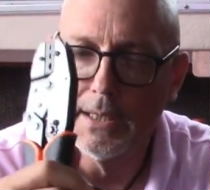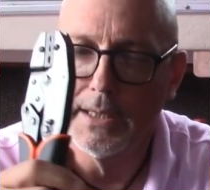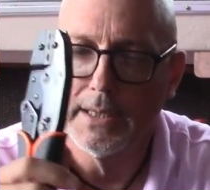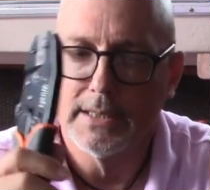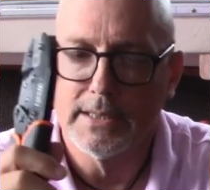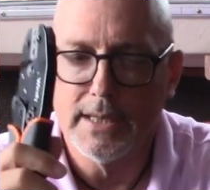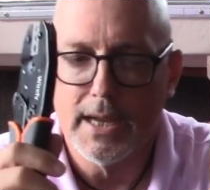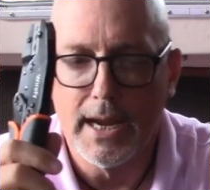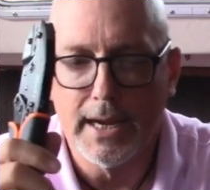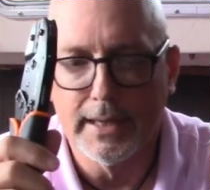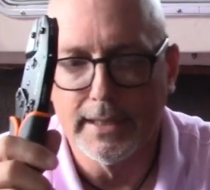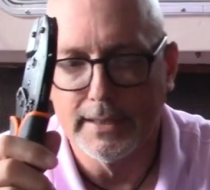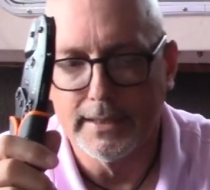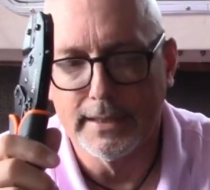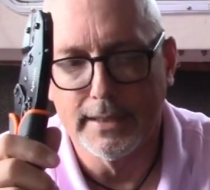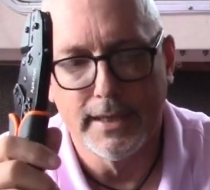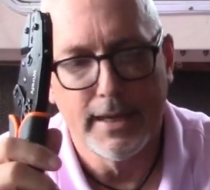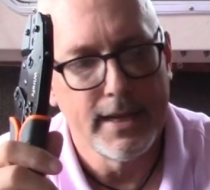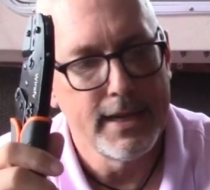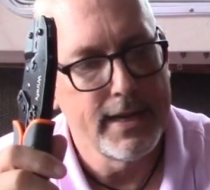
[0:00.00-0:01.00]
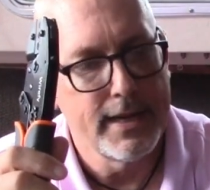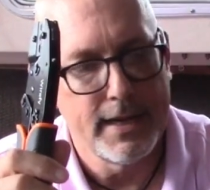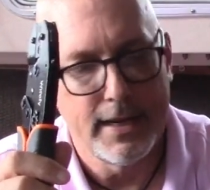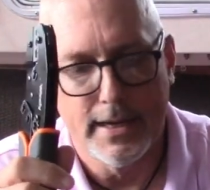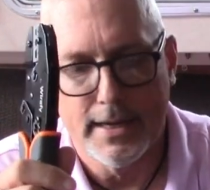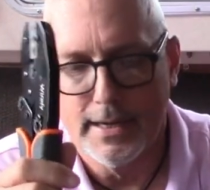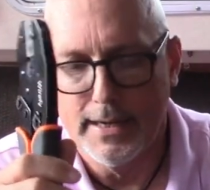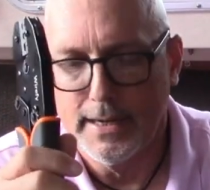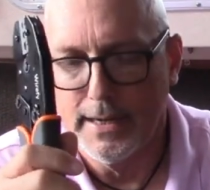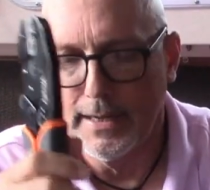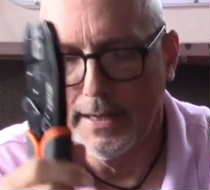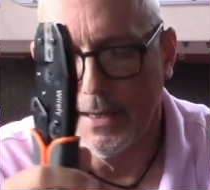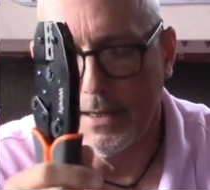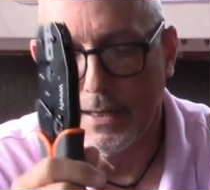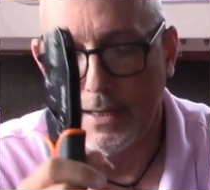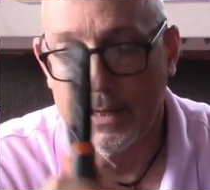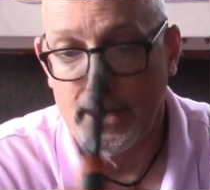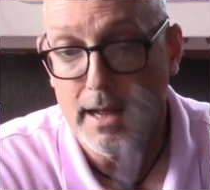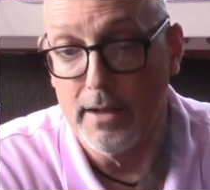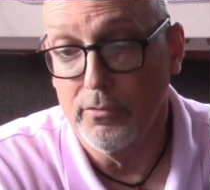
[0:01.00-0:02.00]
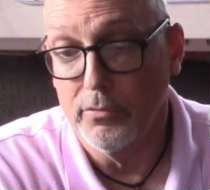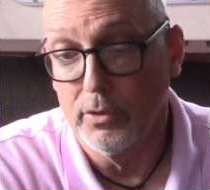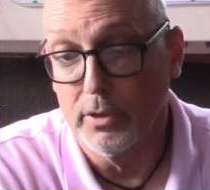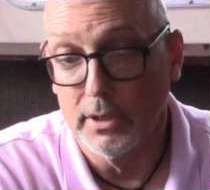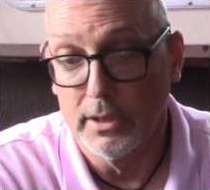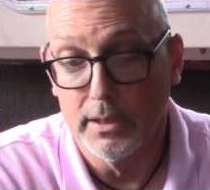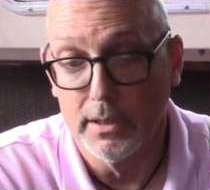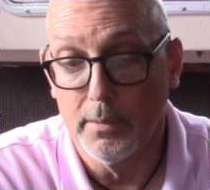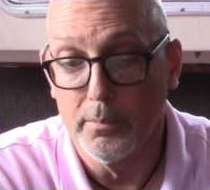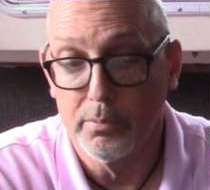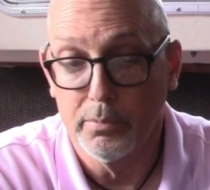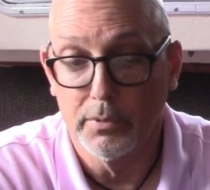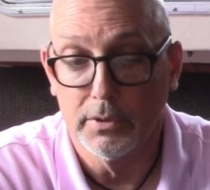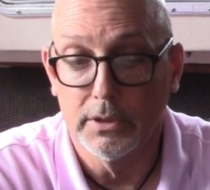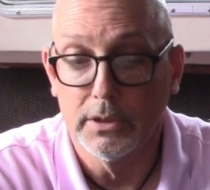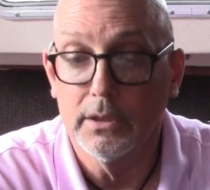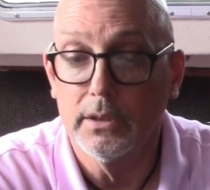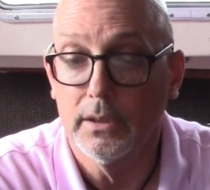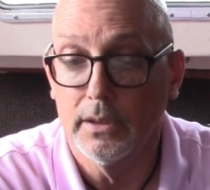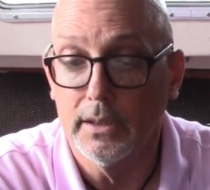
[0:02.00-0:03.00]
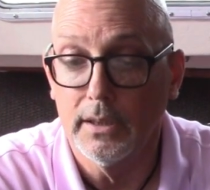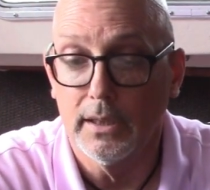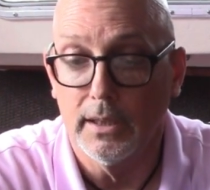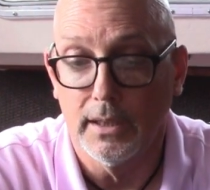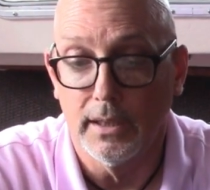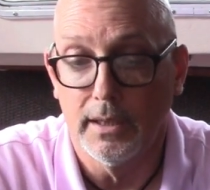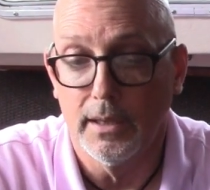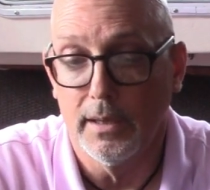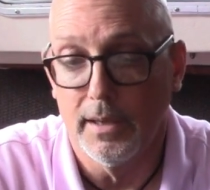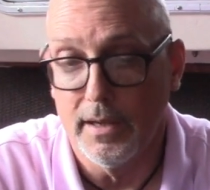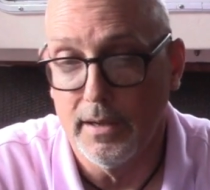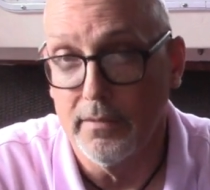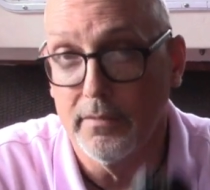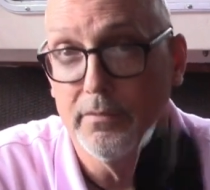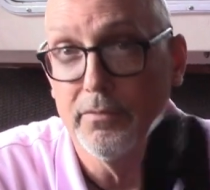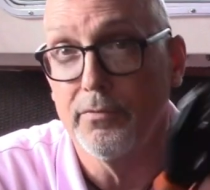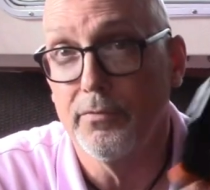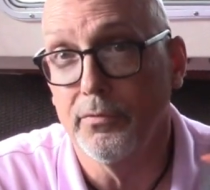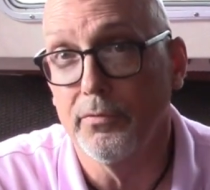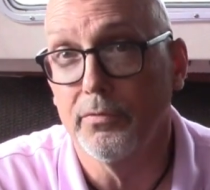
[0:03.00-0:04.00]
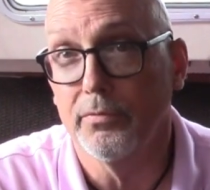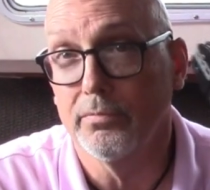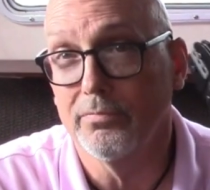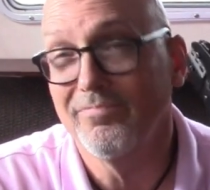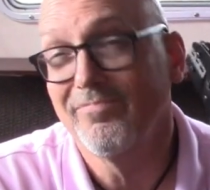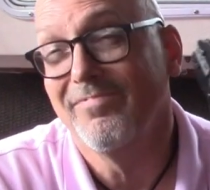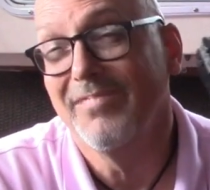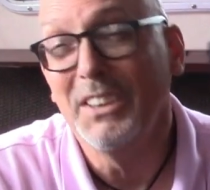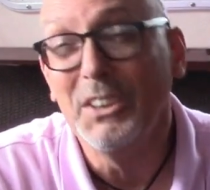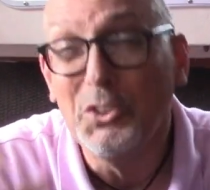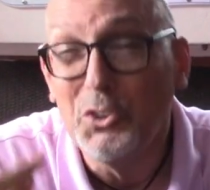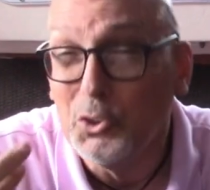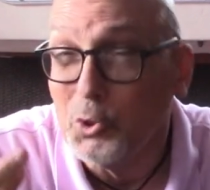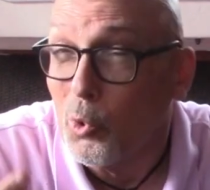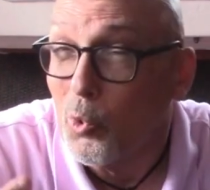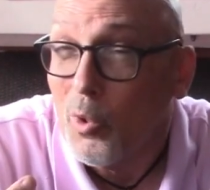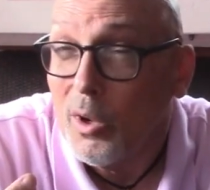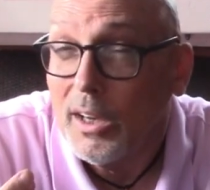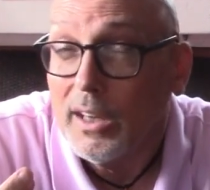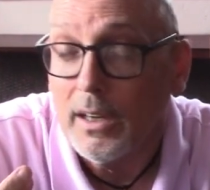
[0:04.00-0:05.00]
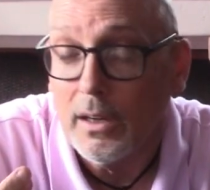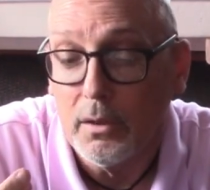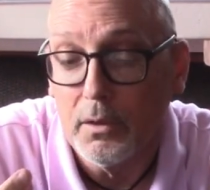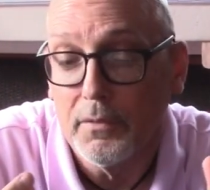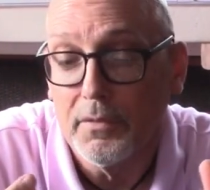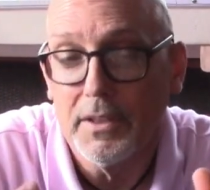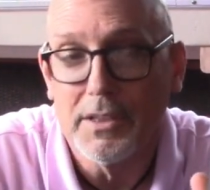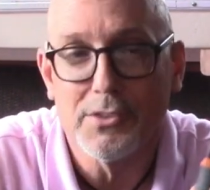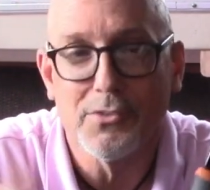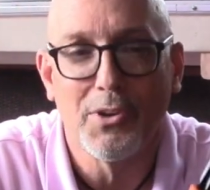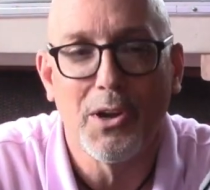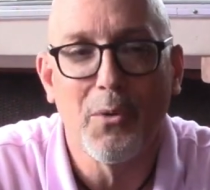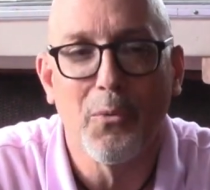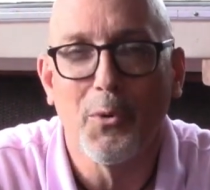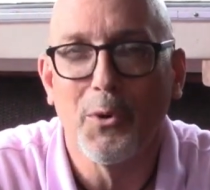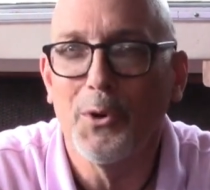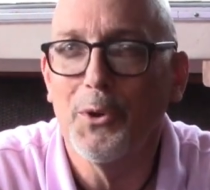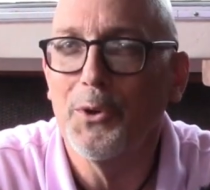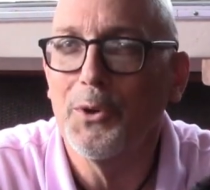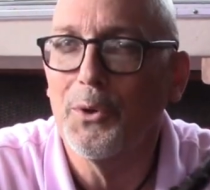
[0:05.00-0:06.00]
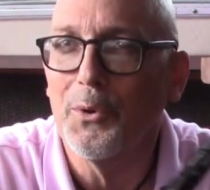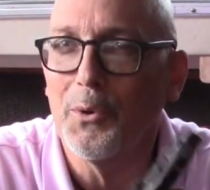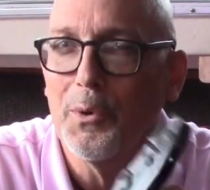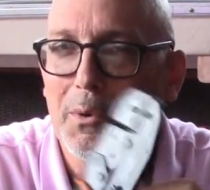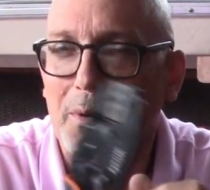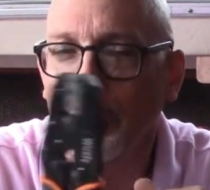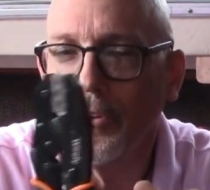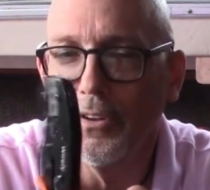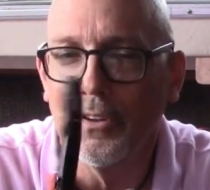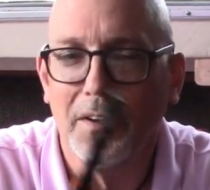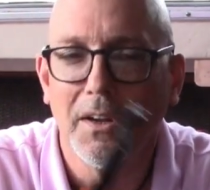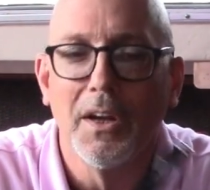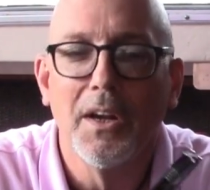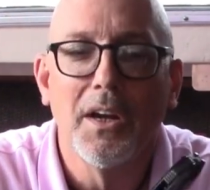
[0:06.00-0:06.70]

tightly, and I've really have enjoyed, I don't know if that's the right word, or